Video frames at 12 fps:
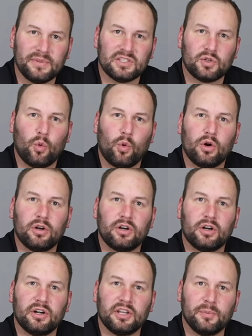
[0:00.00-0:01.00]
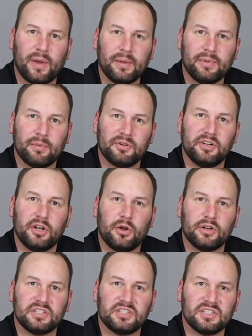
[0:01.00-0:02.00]
this corner, you might be able to
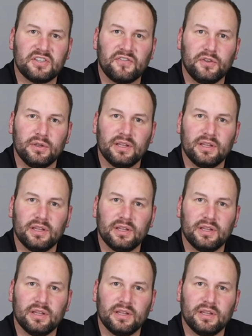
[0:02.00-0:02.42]
notice just a few